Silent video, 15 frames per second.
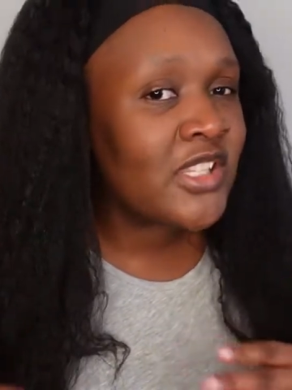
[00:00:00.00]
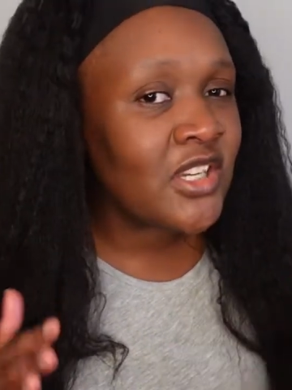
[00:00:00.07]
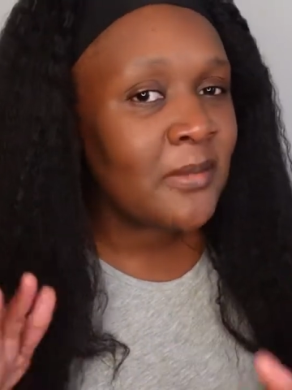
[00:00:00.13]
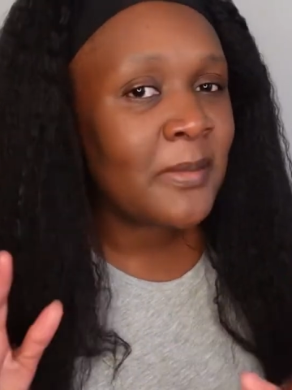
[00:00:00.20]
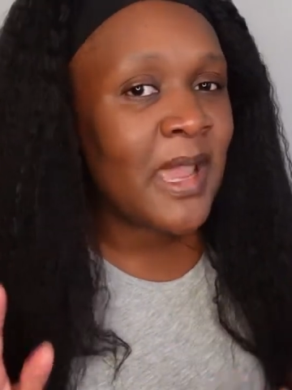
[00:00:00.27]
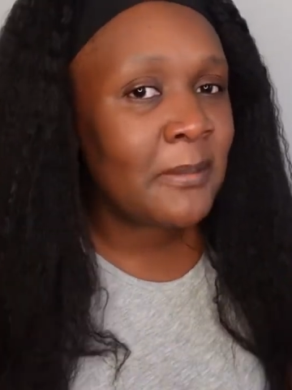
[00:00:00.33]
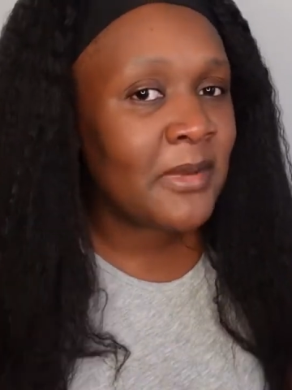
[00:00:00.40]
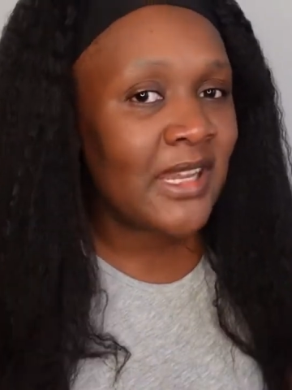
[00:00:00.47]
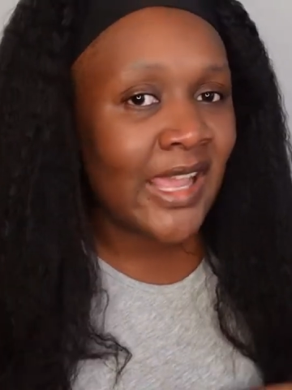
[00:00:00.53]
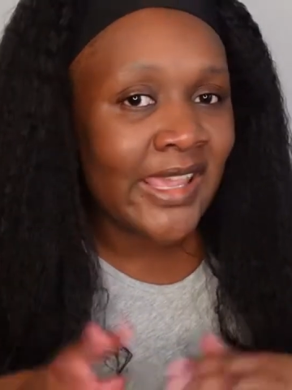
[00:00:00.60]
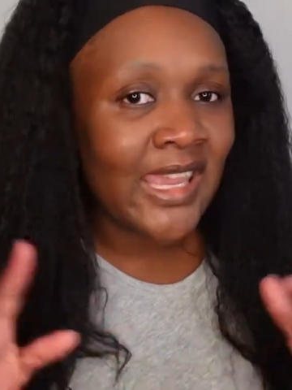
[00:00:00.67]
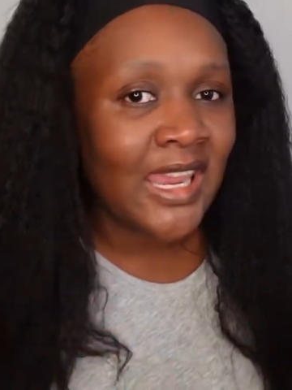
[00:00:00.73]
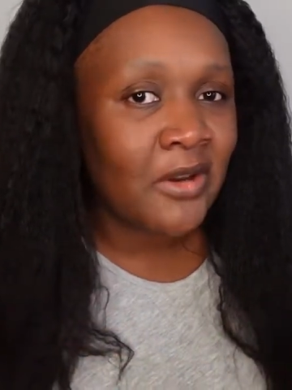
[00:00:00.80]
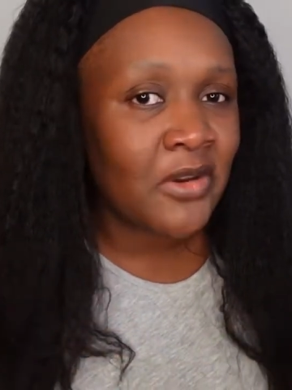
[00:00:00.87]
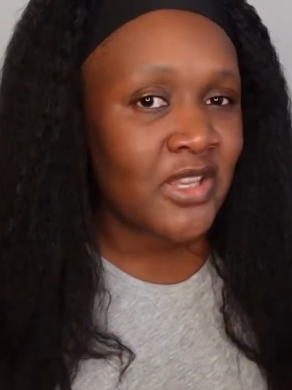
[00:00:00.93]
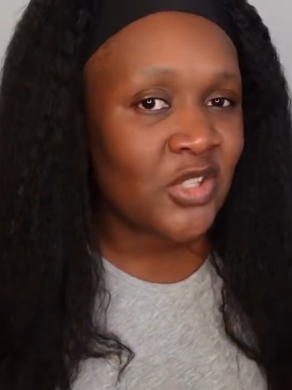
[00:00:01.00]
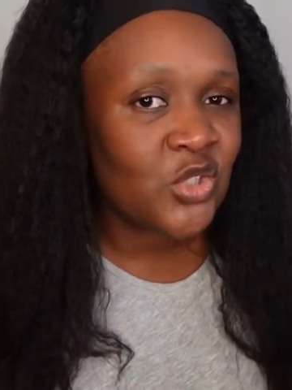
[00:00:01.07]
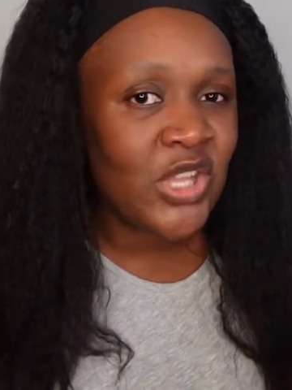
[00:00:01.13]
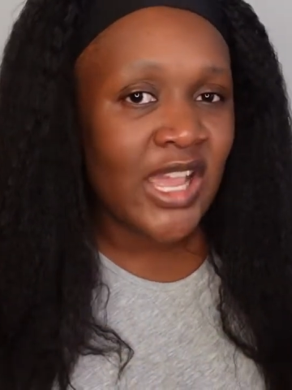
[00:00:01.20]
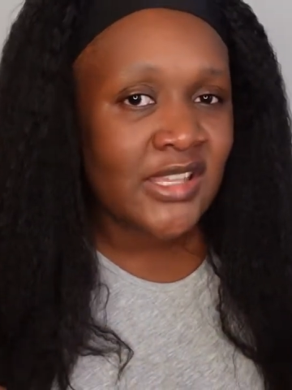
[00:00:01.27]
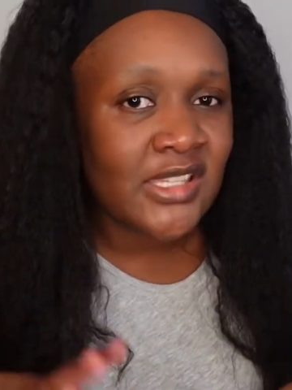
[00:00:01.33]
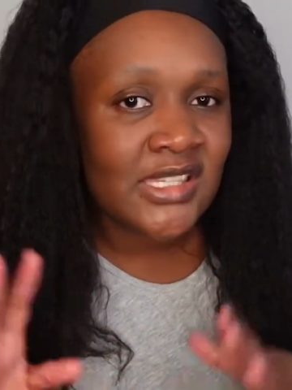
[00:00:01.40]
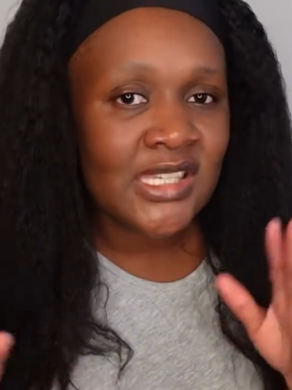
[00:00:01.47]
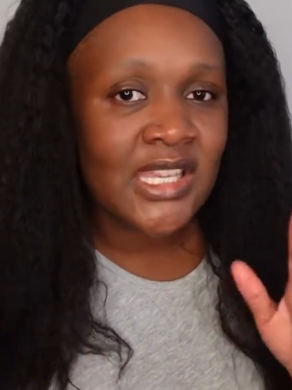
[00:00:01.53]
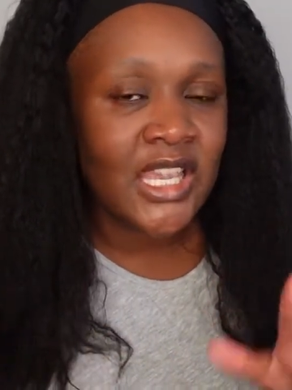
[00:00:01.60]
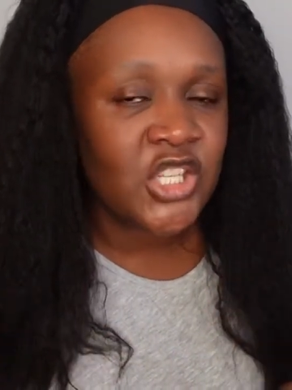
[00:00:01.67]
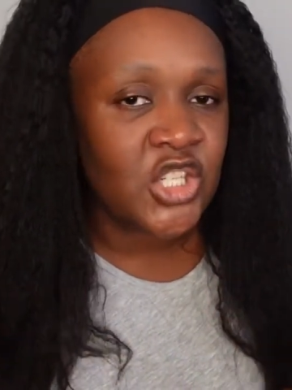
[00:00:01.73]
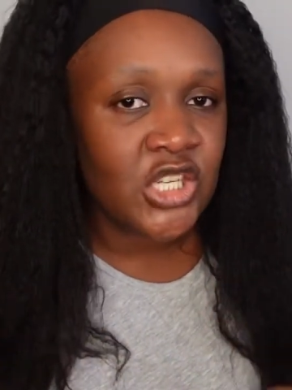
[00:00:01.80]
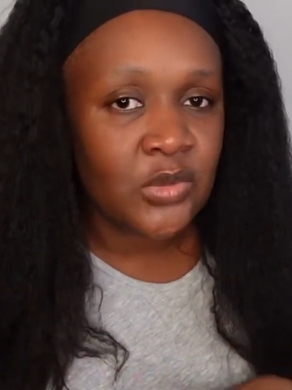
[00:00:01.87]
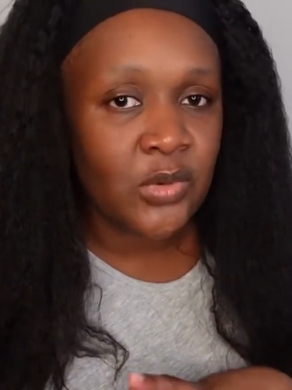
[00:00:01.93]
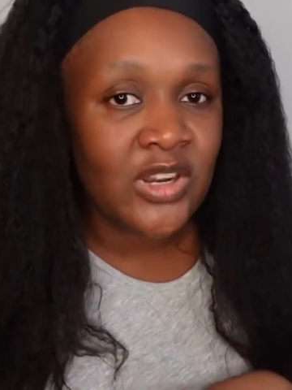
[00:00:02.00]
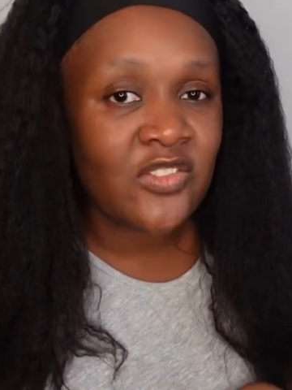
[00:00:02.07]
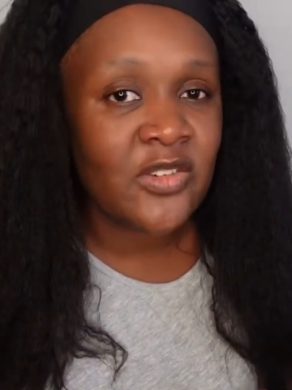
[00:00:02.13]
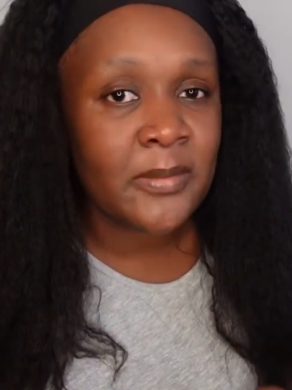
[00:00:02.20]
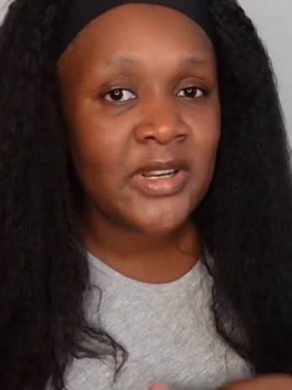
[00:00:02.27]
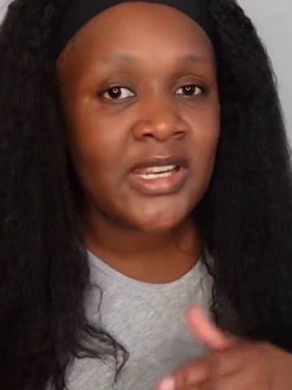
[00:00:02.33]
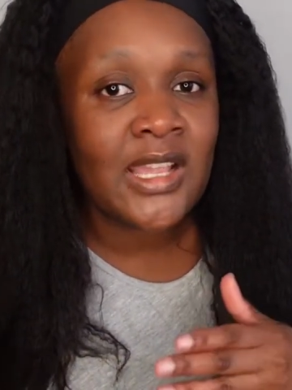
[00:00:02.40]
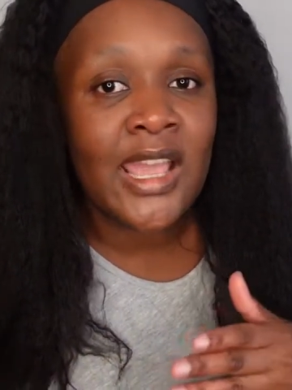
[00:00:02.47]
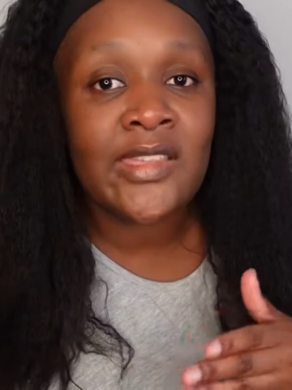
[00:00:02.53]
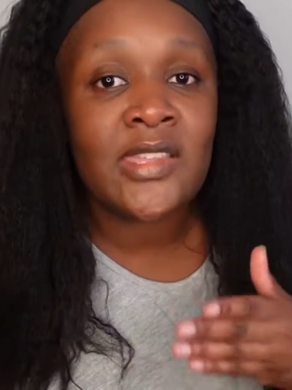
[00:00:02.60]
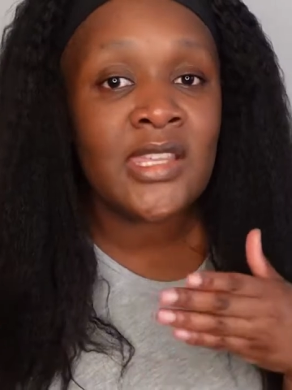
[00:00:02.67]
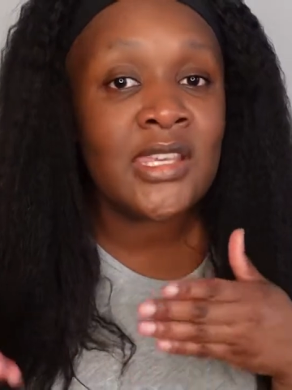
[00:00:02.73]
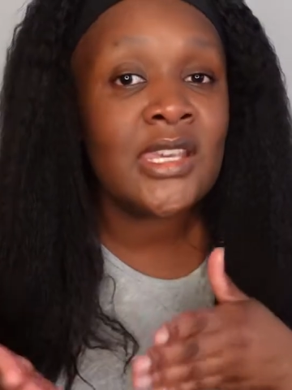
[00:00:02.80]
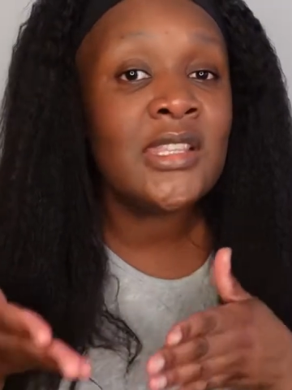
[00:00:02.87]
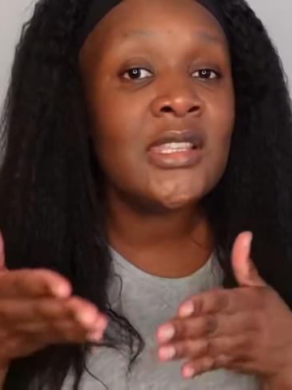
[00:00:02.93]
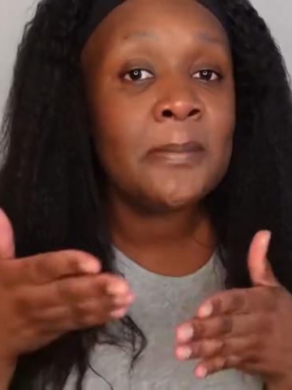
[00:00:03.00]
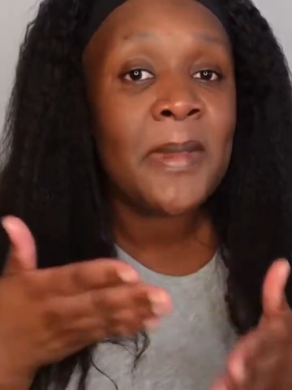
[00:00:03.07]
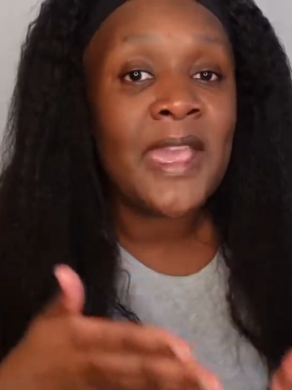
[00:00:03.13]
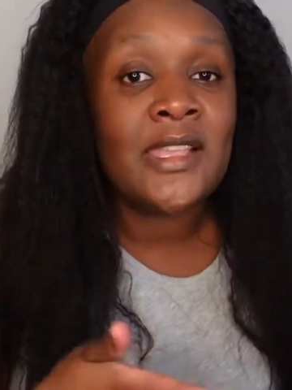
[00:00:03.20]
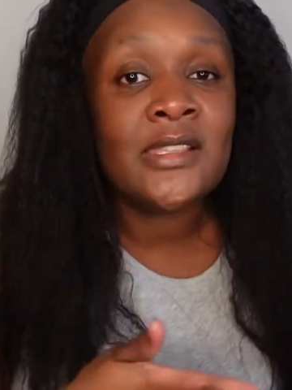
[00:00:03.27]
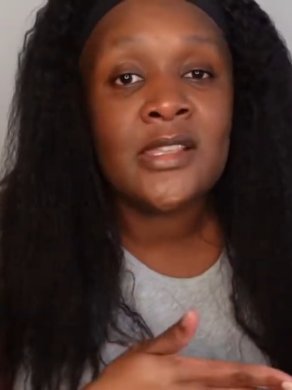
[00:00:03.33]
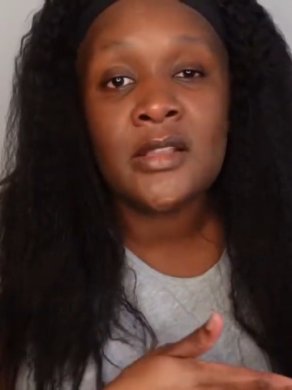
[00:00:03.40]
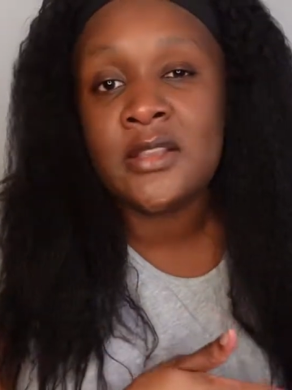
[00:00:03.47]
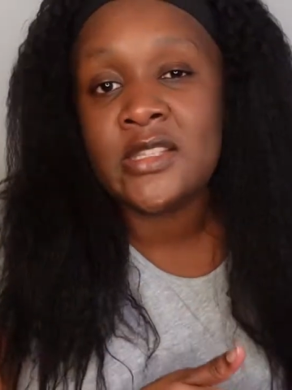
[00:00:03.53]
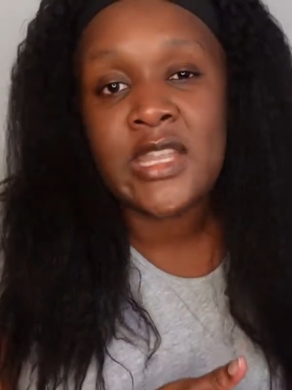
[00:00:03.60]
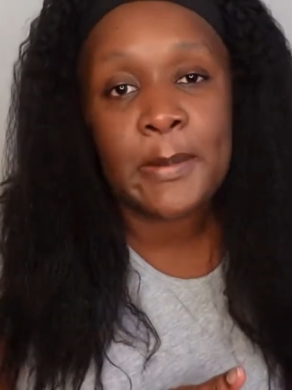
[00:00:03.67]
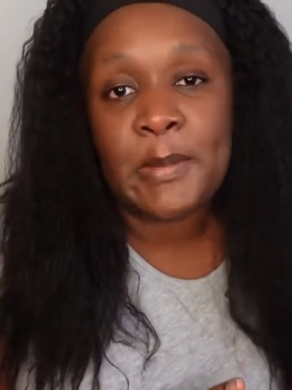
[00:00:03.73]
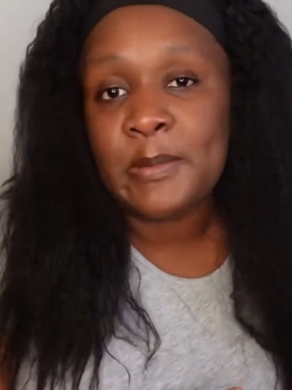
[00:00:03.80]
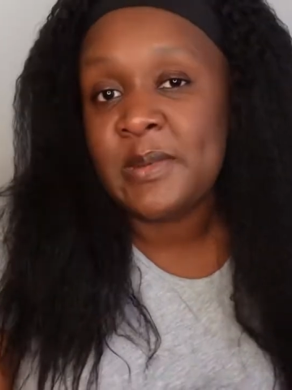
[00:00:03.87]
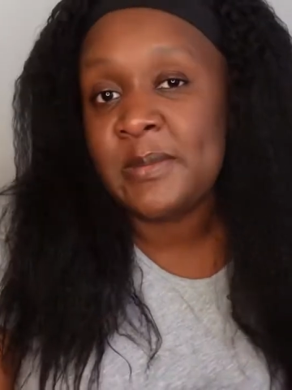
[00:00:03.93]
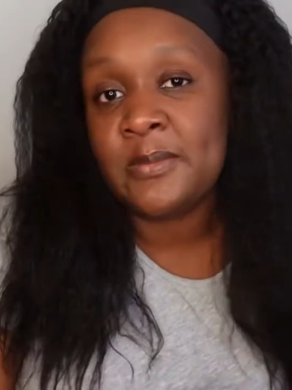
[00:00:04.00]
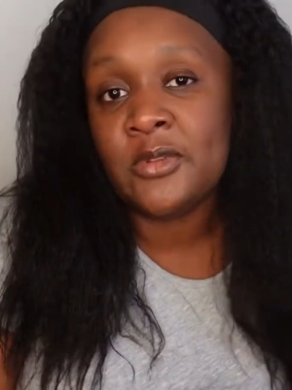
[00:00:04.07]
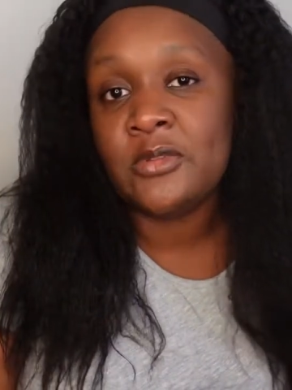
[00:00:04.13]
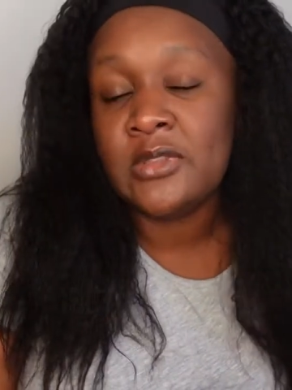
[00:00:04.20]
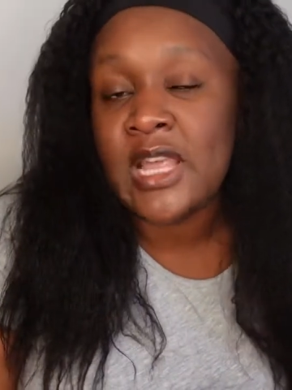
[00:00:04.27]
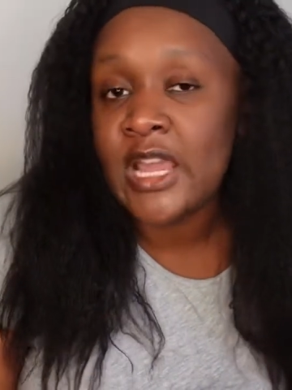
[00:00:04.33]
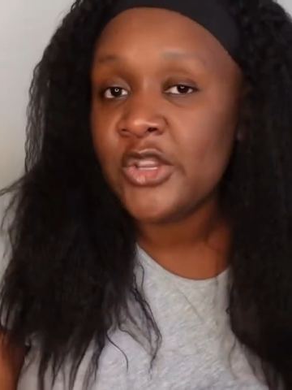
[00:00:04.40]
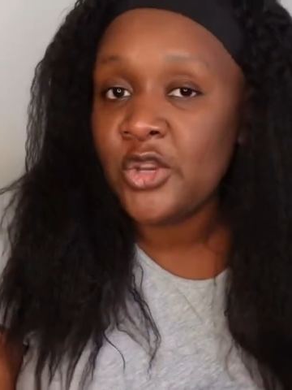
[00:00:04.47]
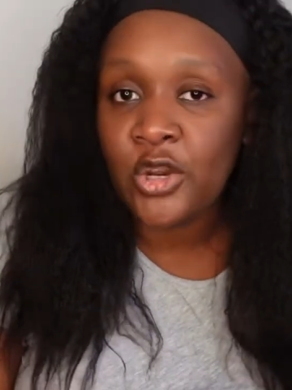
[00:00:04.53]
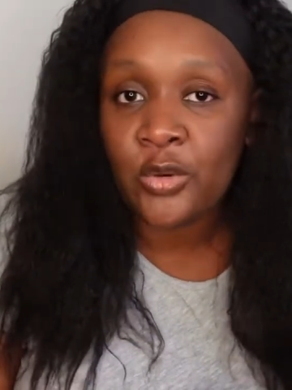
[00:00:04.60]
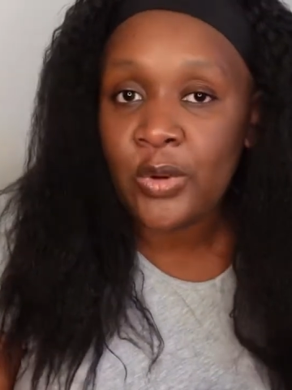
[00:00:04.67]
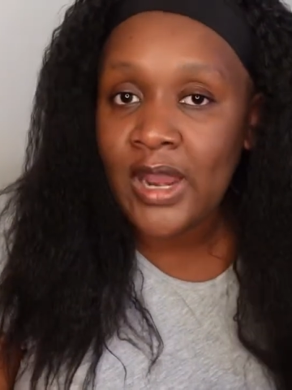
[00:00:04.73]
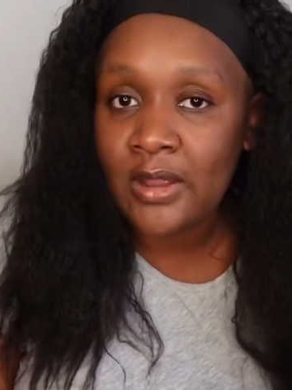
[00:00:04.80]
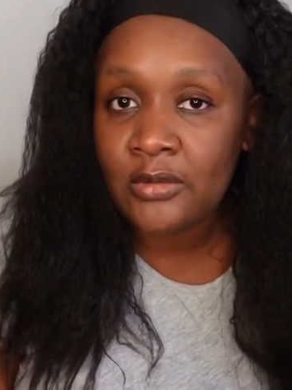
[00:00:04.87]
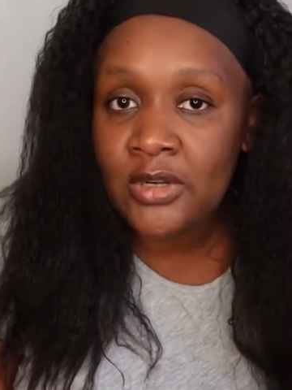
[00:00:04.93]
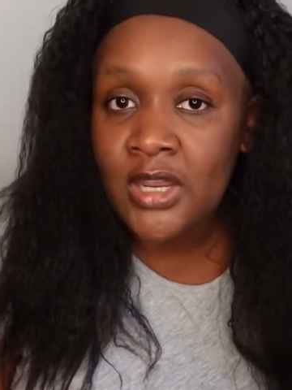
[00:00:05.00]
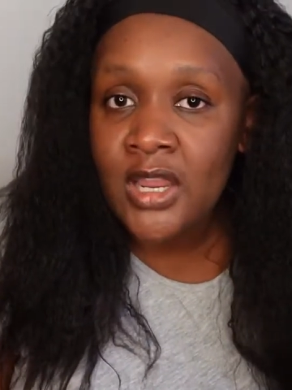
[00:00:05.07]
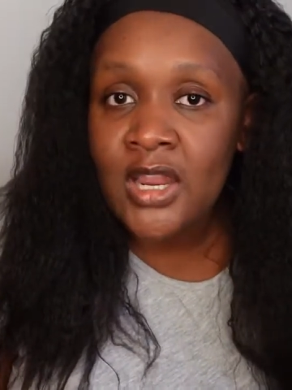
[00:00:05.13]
there might be like areas that's sketchy and whatever, but I think it depends on the type of people that you're around.